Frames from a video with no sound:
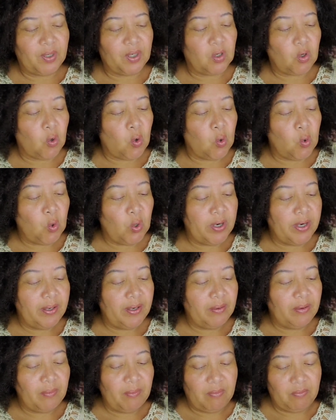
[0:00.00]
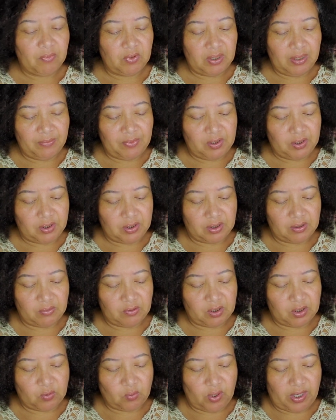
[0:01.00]
But on, let me
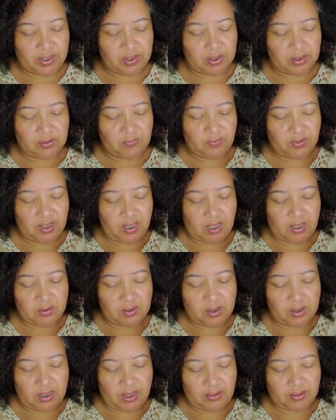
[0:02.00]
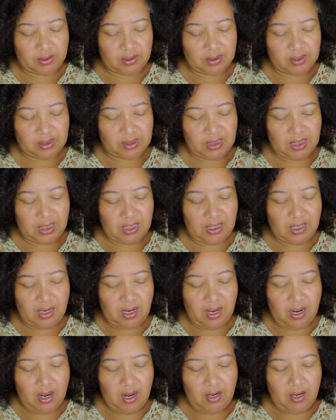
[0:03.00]
just swatch this for y'all so y'all can see.